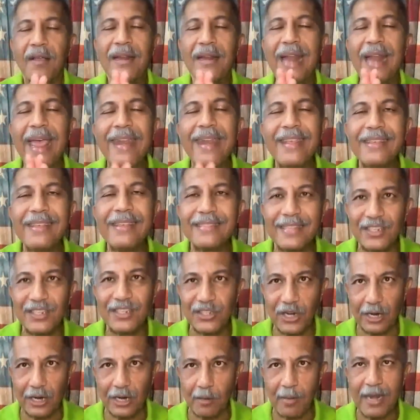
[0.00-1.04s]
Ladies
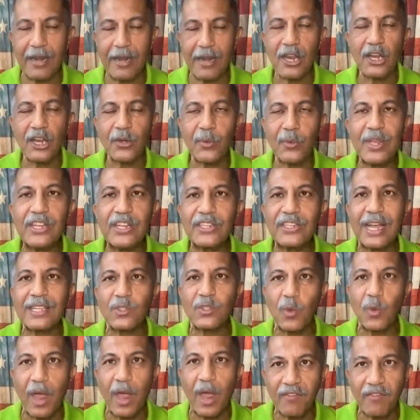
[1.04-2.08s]
and gentlemen, reach
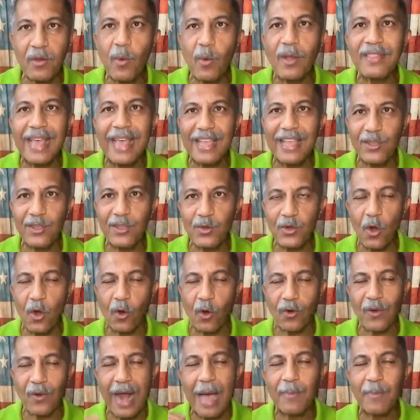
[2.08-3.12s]
out to everyone that you
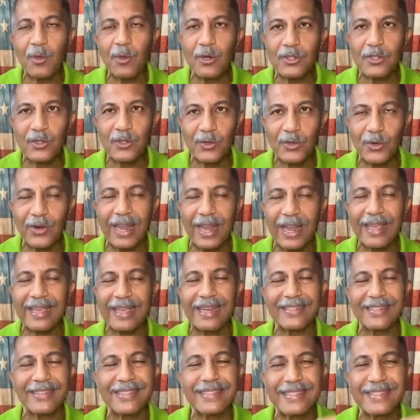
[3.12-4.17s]
know, grab your tool
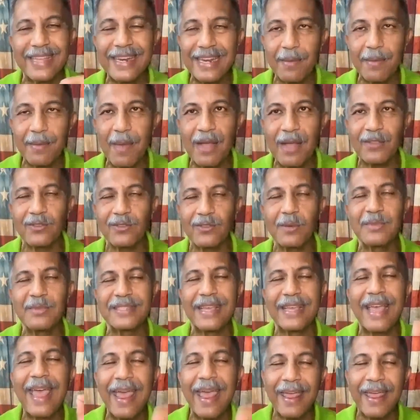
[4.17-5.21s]
and just send them out to them and
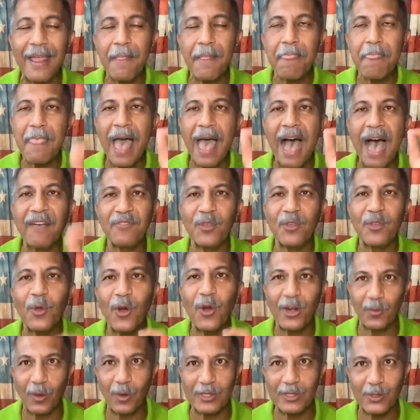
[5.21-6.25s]
say, hey, have you
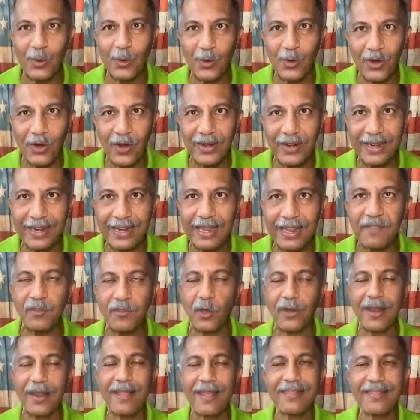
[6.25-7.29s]
heard what's going on in Live
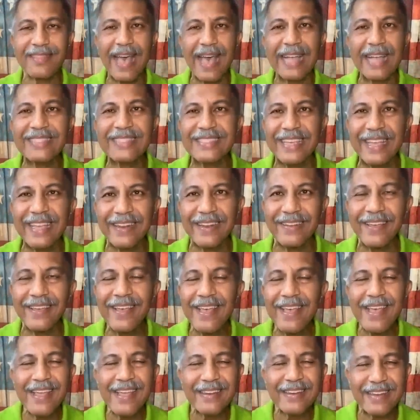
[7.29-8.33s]
Good? That's it.
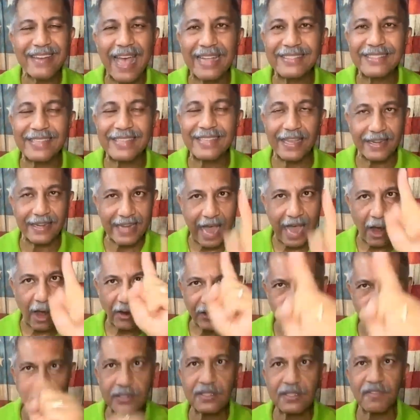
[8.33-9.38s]
That's it. Now,
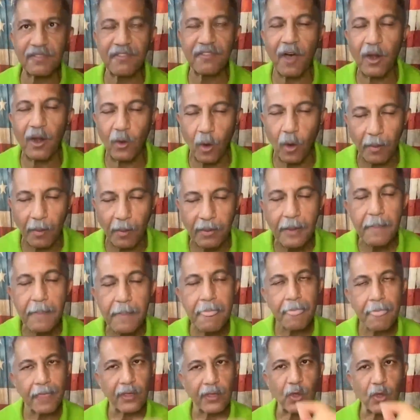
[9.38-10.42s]
here's the follow up.
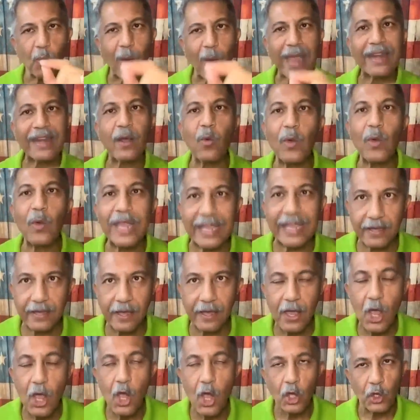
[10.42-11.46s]
You wait a week,
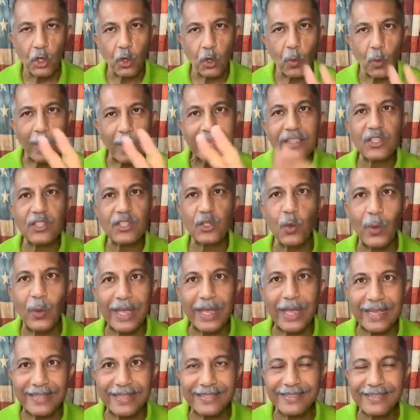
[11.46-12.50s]
you wait two
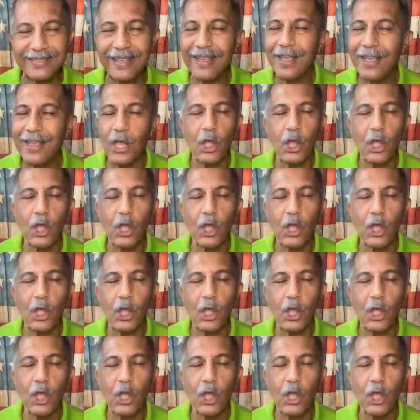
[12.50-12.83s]
weeks.